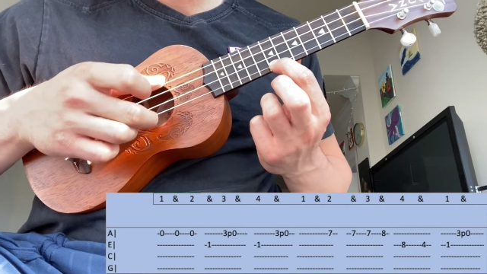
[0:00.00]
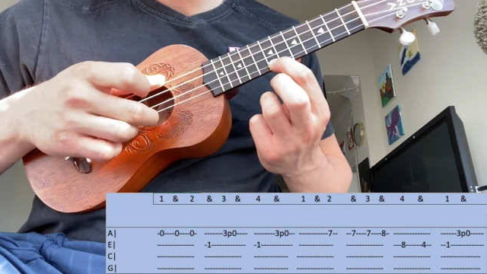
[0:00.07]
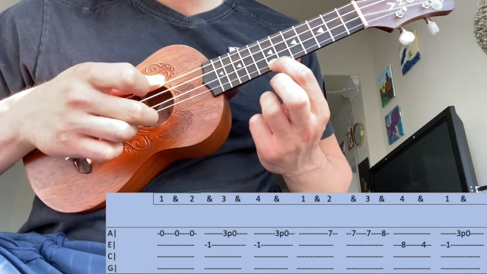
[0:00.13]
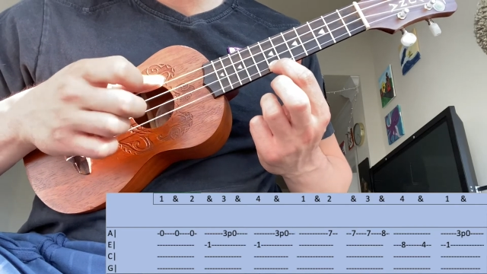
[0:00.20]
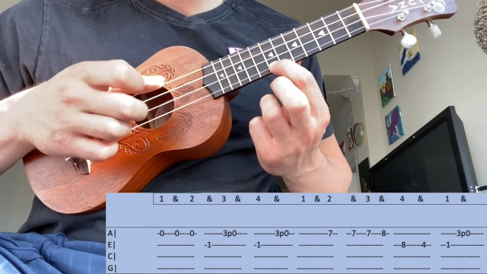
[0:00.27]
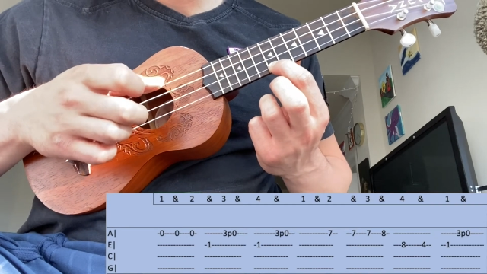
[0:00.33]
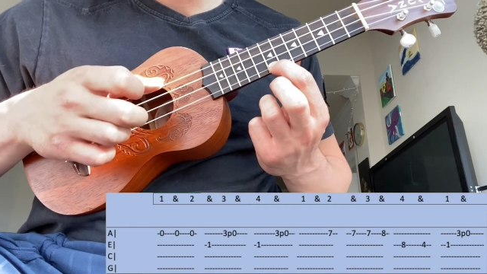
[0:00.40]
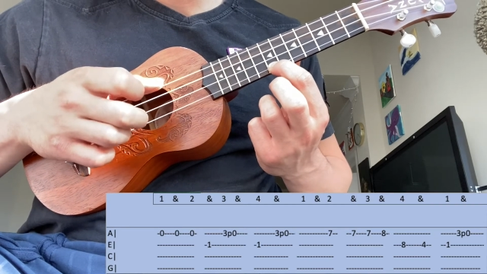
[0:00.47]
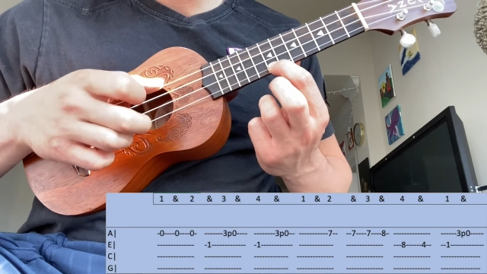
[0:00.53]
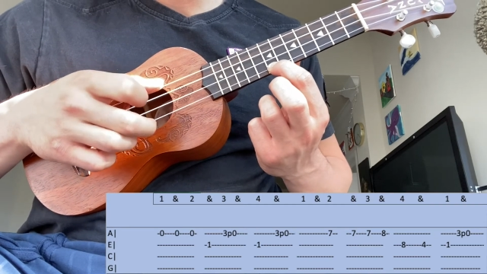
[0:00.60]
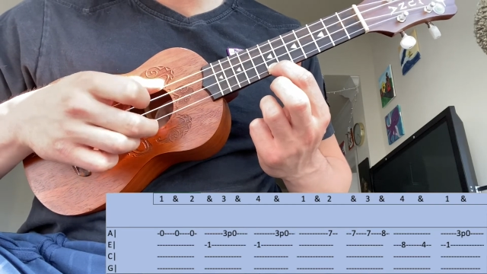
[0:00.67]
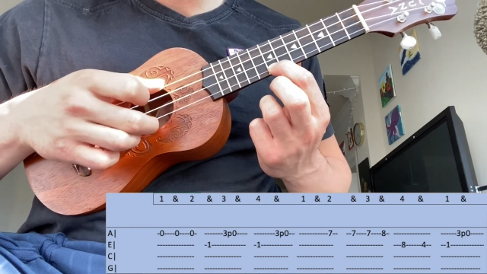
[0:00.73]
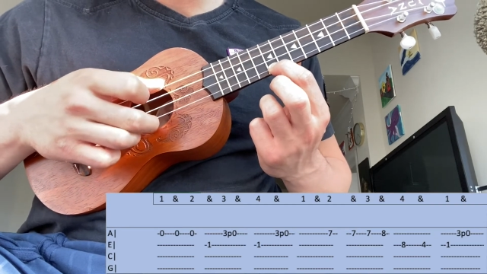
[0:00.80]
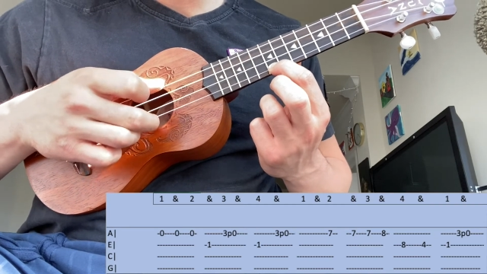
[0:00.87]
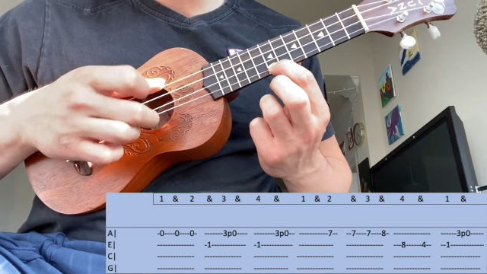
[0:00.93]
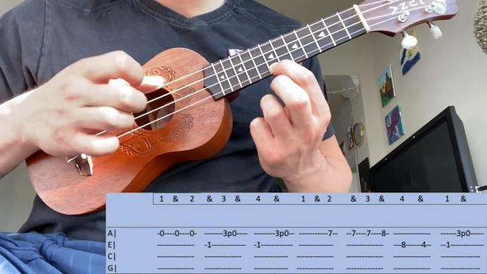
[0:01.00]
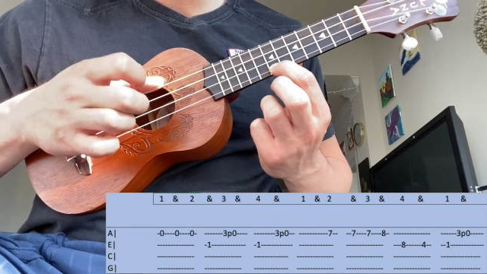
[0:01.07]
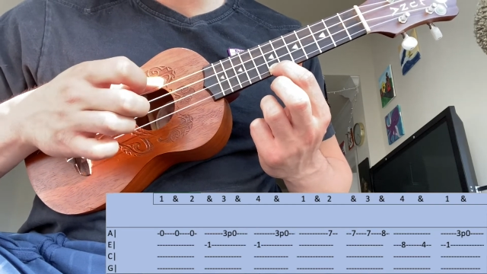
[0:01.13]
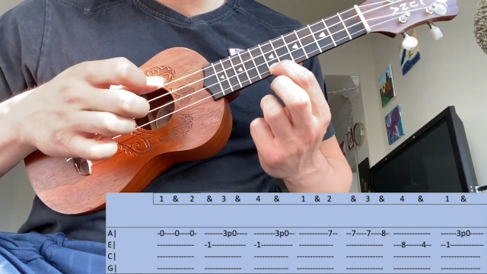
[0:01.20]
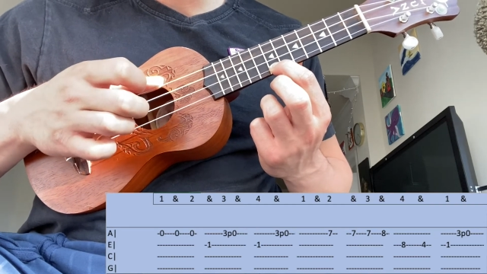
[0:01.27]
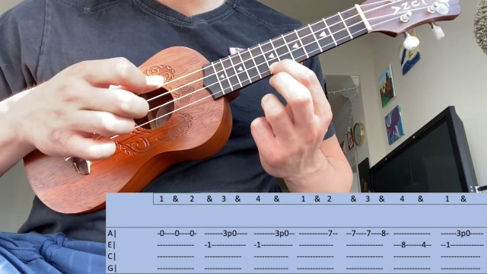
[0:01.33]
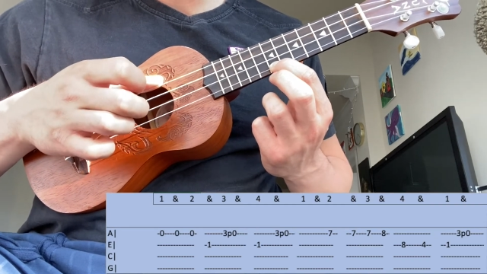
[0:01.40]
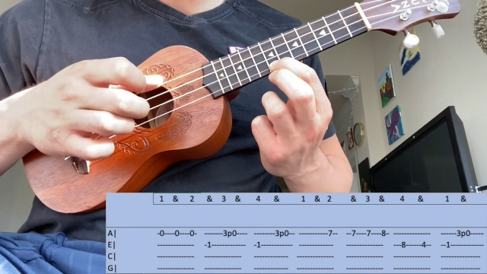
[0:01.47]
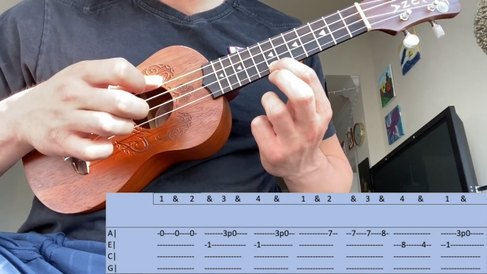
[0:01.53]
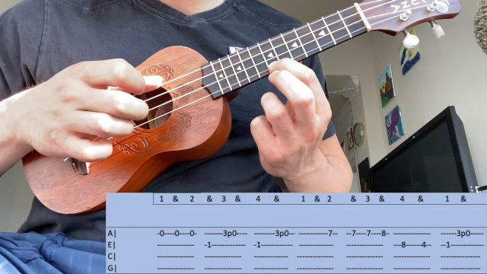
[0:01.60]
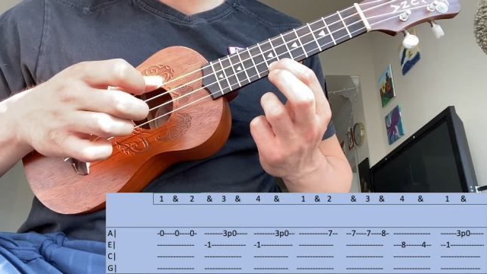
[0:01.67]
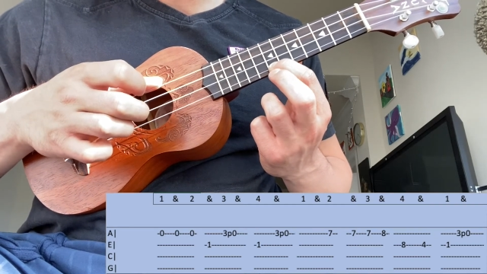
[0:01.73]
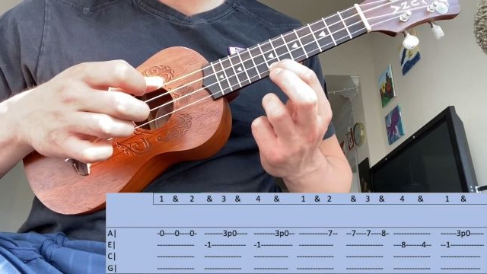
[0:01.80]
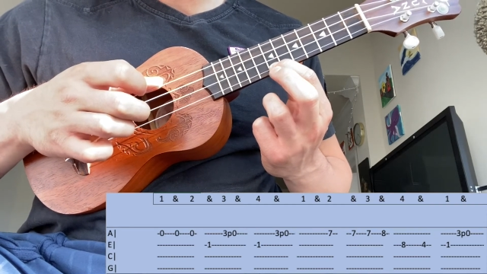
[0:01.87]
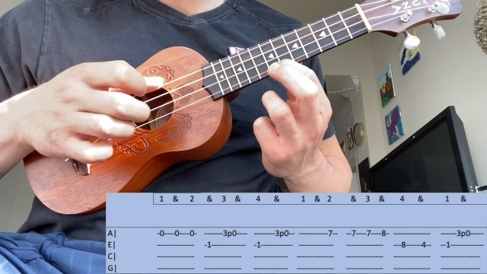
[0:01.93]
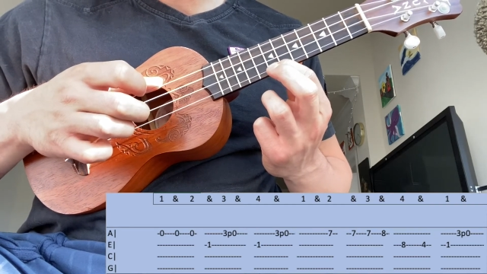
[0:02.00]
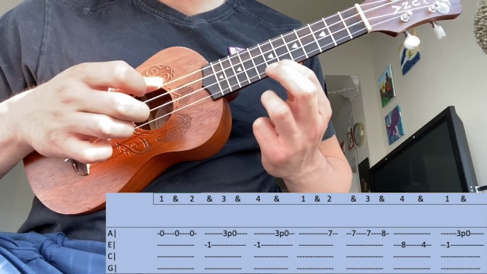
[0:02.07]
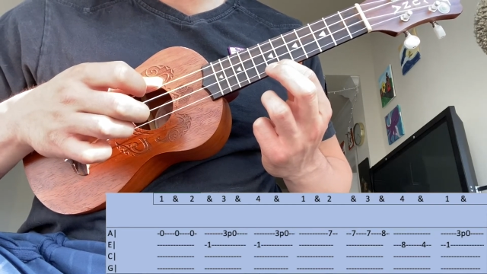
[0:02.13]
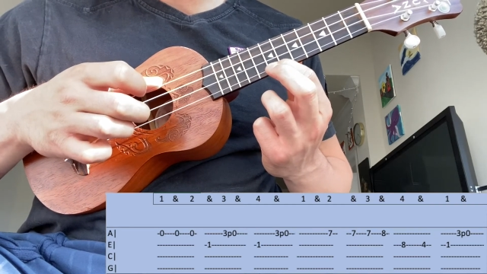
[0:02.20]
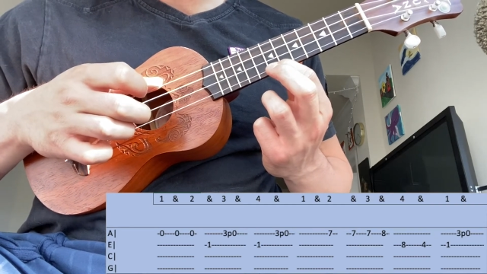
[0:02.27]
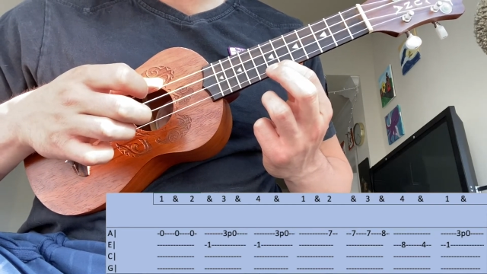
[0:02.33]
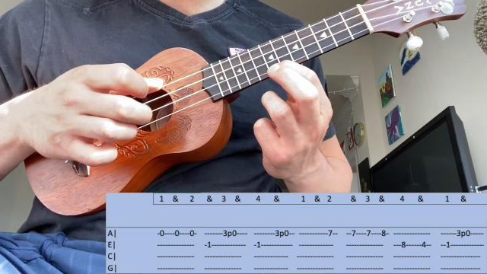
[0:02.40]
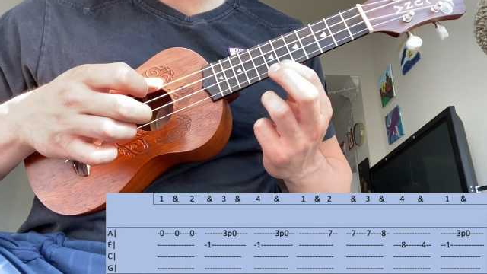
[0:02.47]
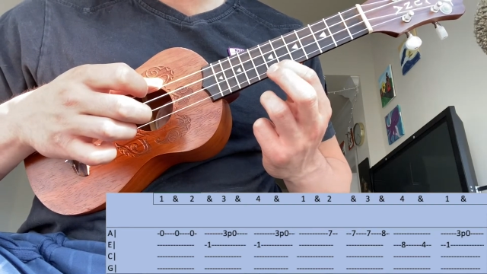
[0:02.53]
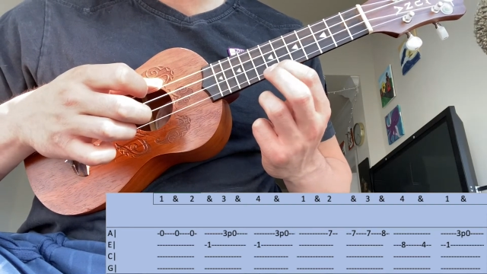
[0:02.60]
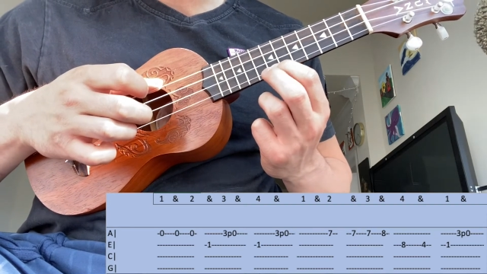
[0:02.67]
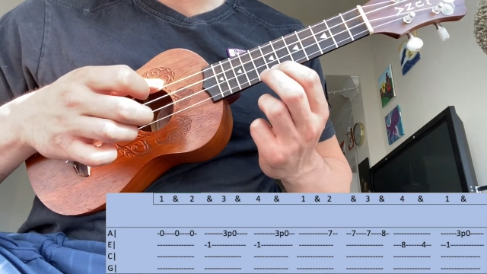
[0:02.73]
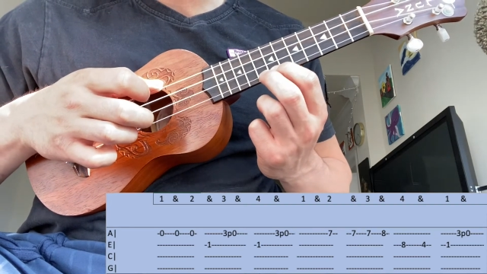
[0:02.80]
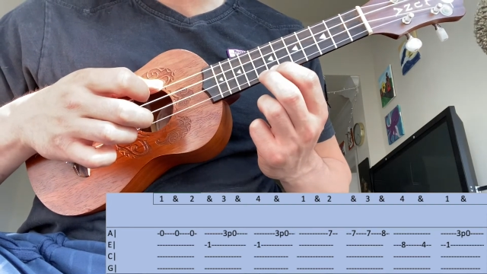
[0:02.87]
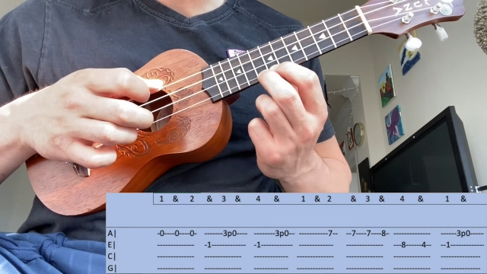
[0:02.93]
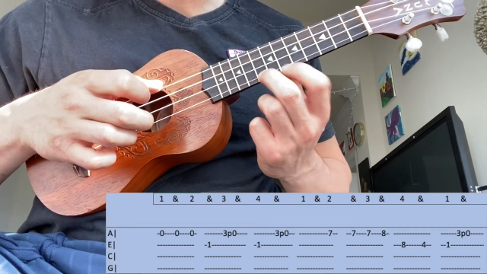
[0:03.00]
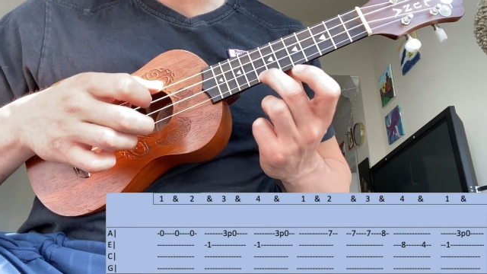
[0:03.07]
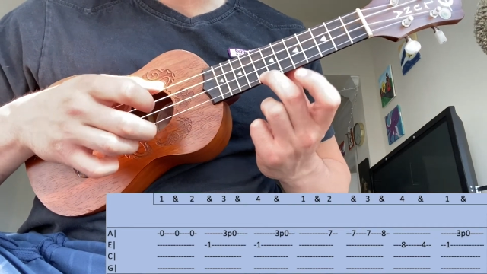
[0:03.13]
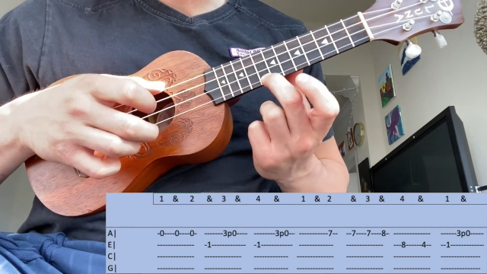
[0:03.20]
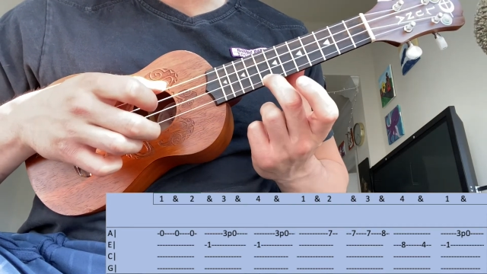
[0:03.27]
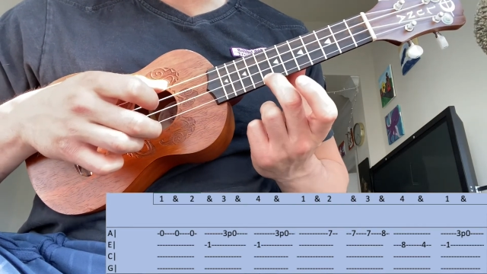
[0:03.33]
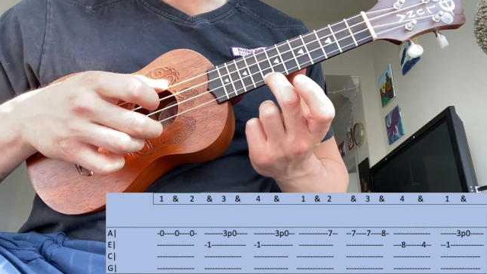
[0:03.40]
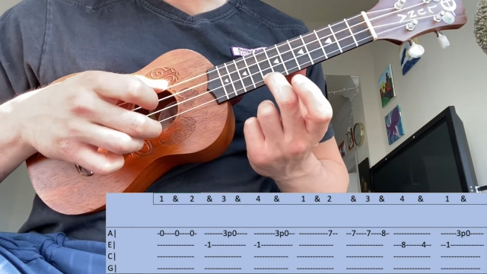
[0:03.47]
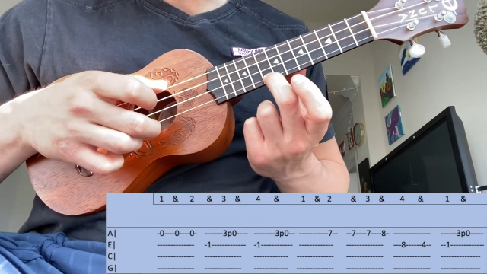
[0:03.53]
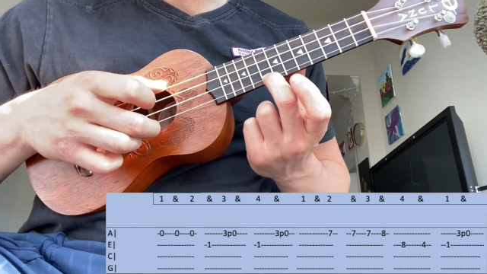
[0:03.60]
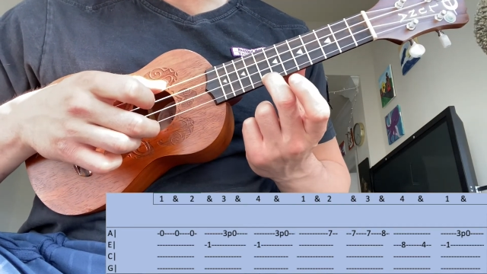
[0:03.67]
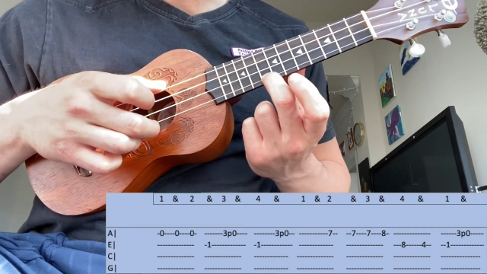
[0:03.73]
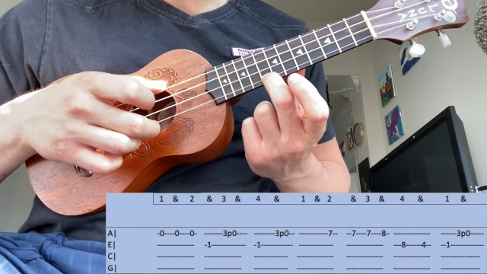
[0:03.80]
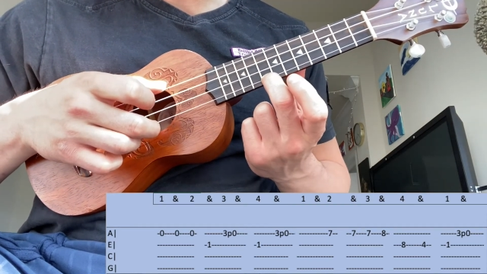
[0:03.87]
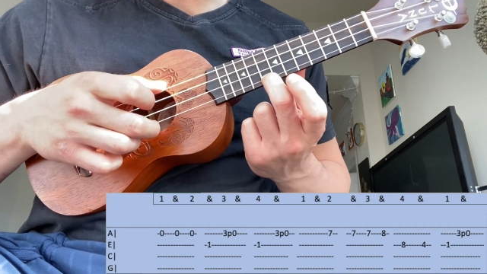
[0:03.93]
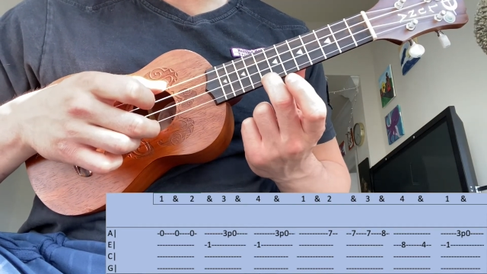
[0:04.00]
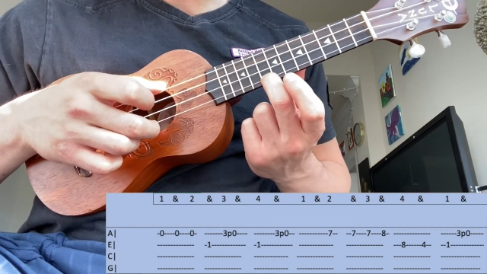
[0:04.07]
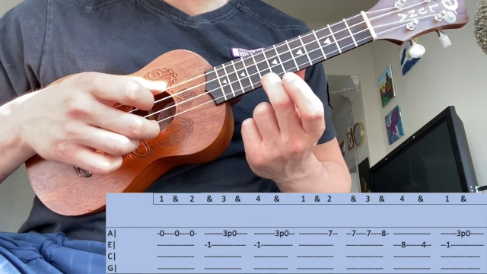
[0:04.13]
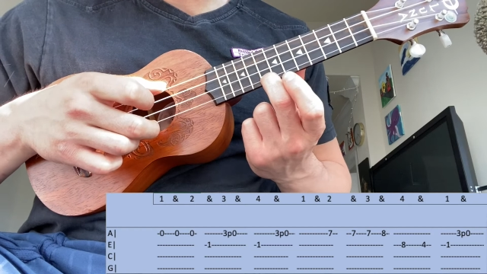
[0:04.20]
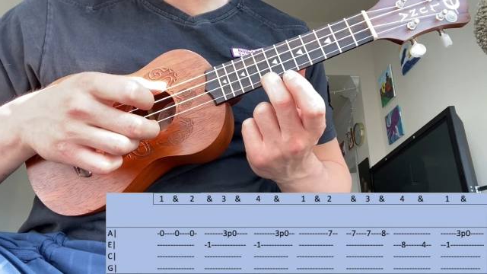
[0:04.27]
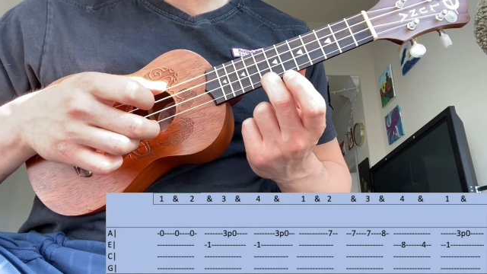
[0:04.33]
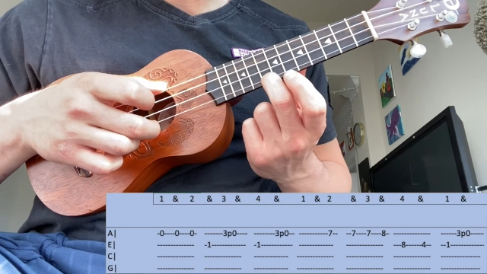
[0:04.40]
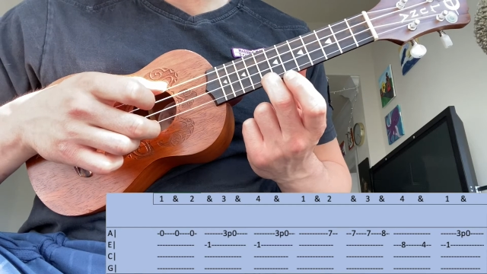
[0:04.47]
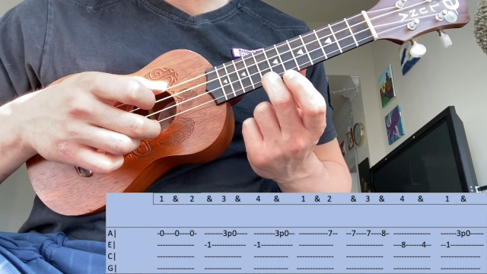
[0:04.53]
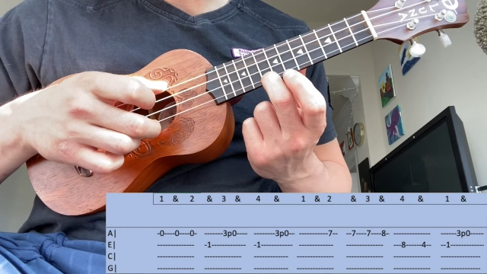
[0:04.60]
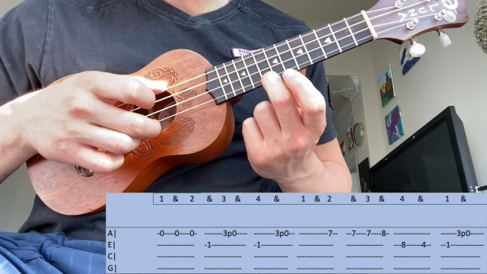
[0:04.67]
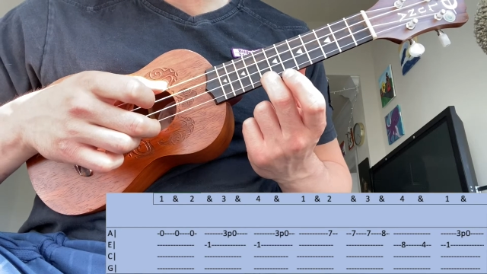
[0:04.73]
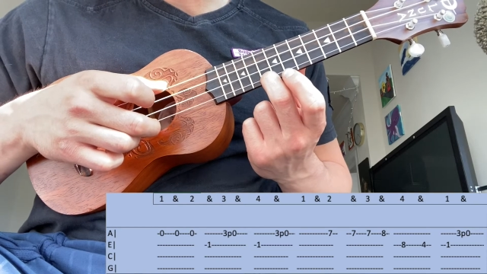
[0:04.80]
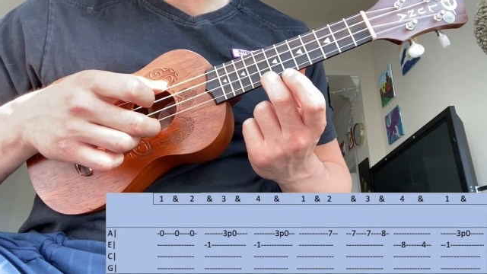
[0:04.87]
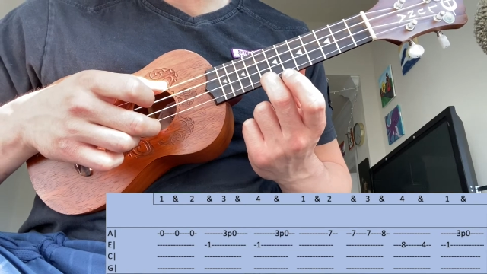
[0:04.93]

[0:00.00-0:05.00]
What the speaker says: Nobody's mouth can be seen.